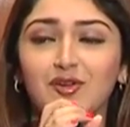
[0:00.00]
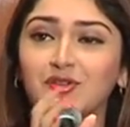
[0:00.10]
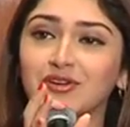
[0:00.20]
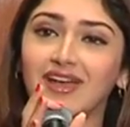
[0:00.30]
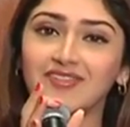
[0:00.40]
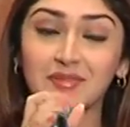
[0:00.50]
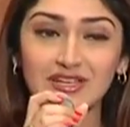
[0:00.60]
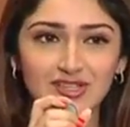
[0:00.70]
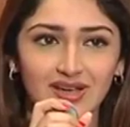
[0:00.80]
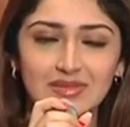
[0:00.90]
choreographed by
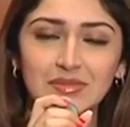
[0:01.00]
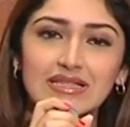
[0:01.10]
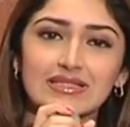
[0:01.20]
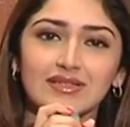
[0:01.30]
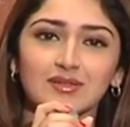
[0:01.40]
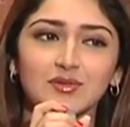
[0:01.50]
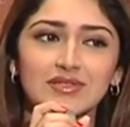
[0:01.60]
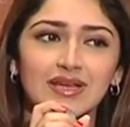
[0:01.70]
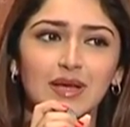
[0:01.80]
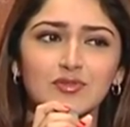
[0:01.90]
Jani Master,
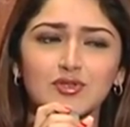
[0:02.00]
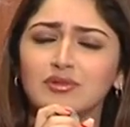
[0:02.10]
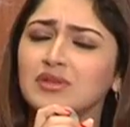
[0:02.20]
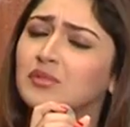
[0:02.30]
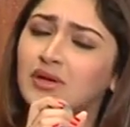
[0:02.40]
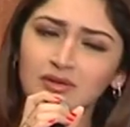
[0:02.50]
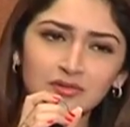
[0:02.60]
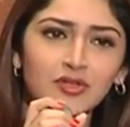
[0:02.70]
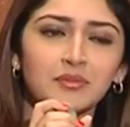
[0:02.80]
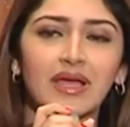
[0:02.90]
who's an absolutely
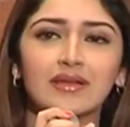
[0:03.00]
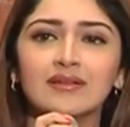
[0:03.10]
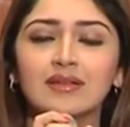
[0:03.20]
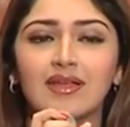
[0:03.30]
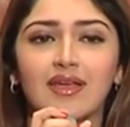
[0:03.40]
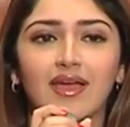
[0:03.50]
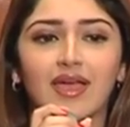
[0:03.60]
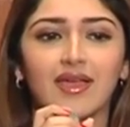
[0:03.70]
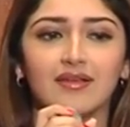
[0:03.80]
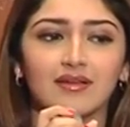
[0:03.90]
wonderful man.
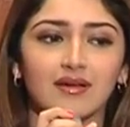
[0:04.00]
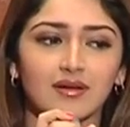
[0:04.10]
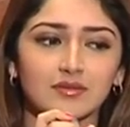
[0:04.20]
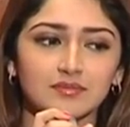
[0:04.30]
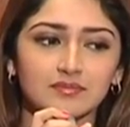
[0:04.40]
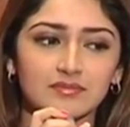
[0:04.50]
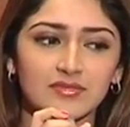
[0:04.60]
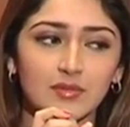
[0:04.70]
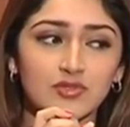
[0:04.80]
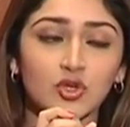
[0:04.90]
And
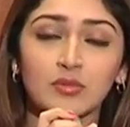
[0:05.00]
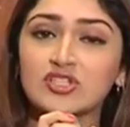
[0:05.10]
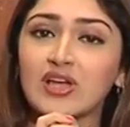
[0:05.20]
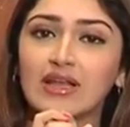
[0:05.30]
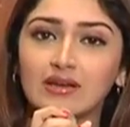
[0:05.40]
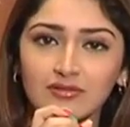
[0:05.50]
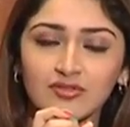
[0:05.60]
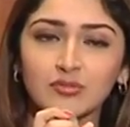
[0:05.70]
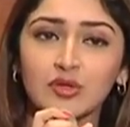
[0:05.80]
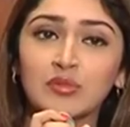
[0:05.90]
there was so much I learned
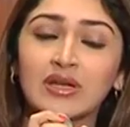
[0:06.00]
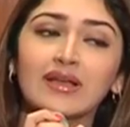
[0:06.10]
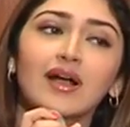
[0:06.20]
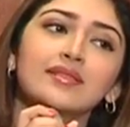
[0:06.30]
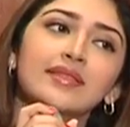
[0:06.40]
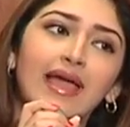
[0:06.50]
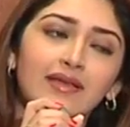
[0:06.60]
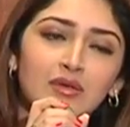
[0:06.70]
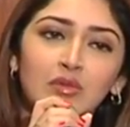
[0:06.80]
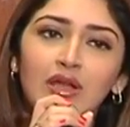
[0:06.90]
from him, and I can't
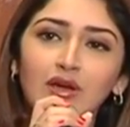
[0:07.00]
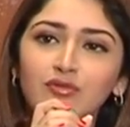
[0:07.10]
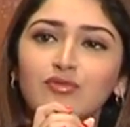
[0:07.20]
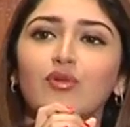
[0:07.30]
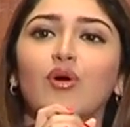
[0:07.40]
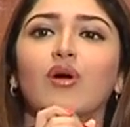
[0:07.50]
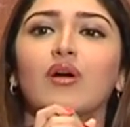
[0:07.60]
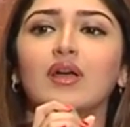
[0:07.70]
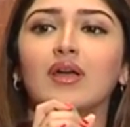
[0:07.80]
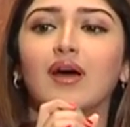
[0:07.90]
thank him enough for
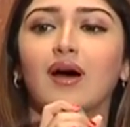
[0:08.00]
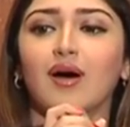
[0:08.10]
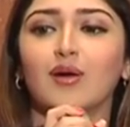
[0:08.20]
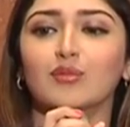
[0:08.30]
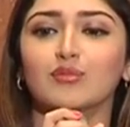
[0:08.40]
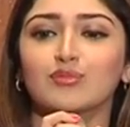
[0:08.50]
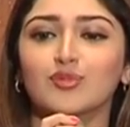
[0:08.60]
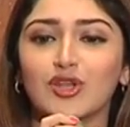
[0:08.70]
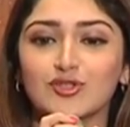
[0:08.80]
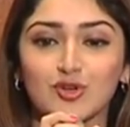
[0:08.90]

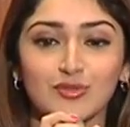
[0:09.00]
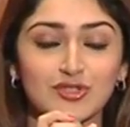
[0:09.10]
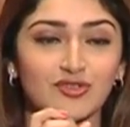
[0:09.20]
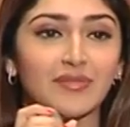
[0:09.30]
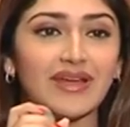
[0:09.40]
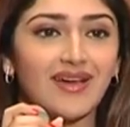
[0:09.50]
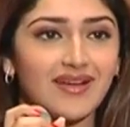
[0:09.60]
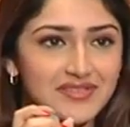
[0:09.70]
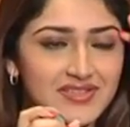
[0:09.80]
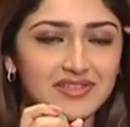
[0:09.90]
putting so much of my
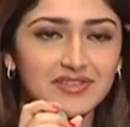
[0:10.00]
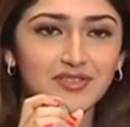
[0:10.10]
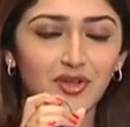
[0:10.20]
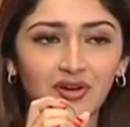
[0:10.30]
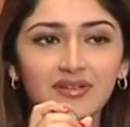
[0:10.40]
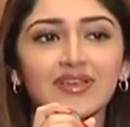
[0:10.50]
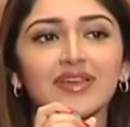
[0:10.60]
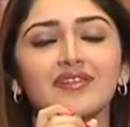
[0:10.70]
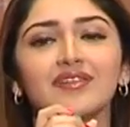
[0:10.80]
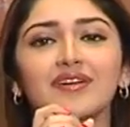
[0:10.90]
dance in the song. And